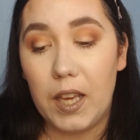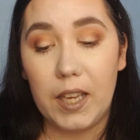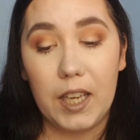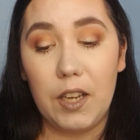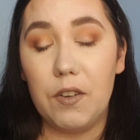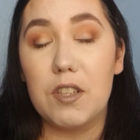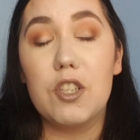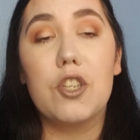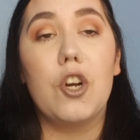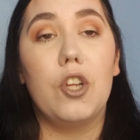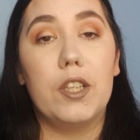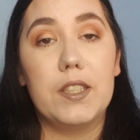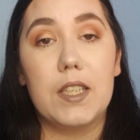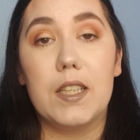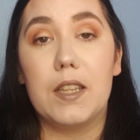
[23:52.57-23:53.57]
Here in
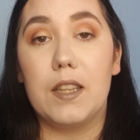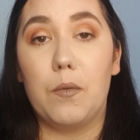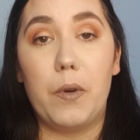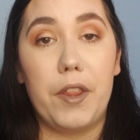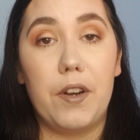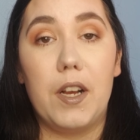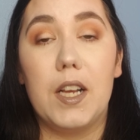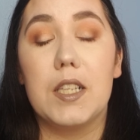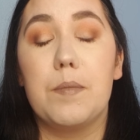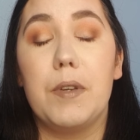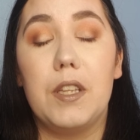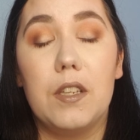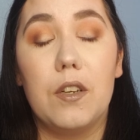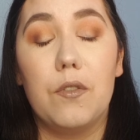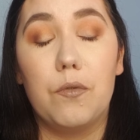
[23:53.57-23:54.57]
Scotland, the weather has
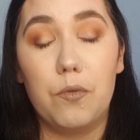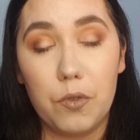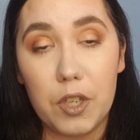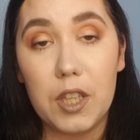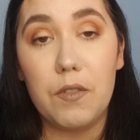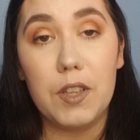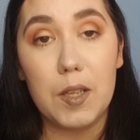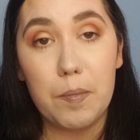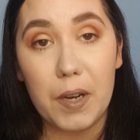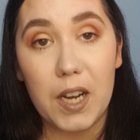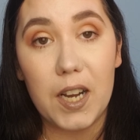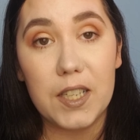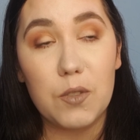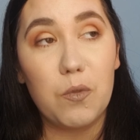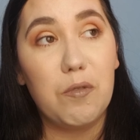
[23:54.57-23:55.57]
been really, really
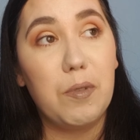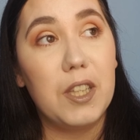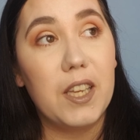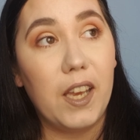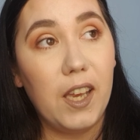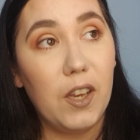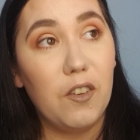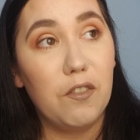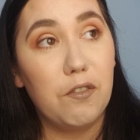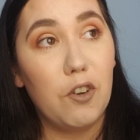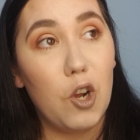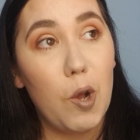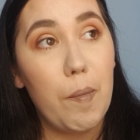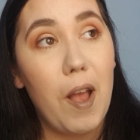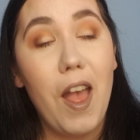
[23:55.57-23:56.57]
bad. We've been hit
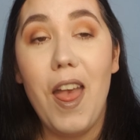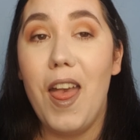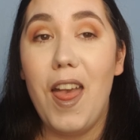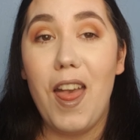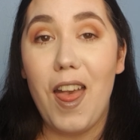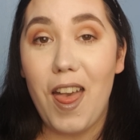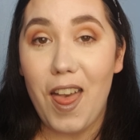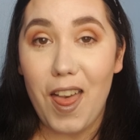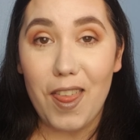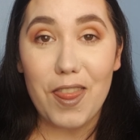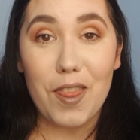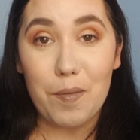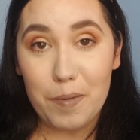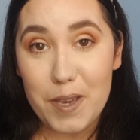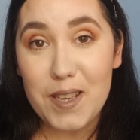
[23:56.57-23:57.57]
from
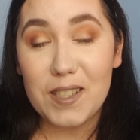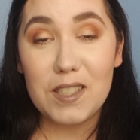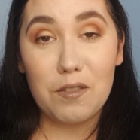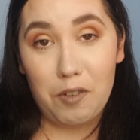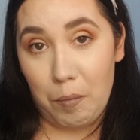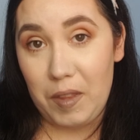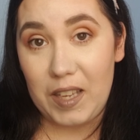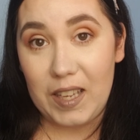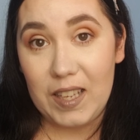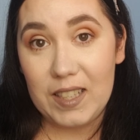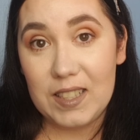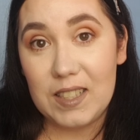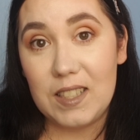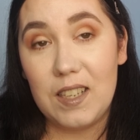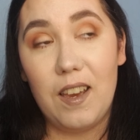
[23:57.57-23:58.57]
the beast from the
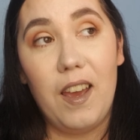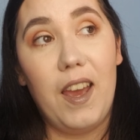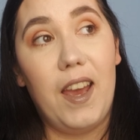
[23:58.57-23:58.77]
east.